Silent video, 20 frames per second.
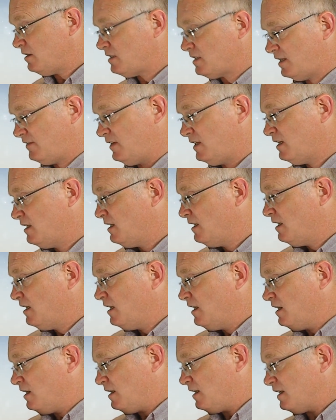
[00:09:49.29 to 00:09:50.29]
know, David,
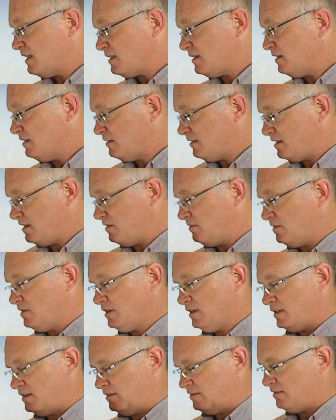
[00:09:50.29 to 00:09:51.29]
I can't think
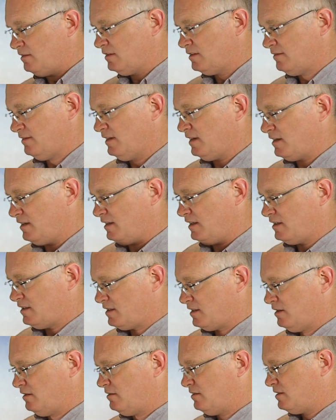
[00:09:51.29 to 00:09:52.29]
why you'd want to make an
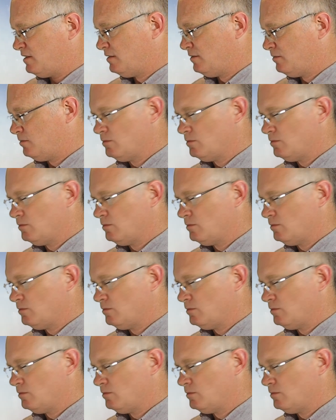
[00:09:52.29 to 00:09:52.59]
excuse.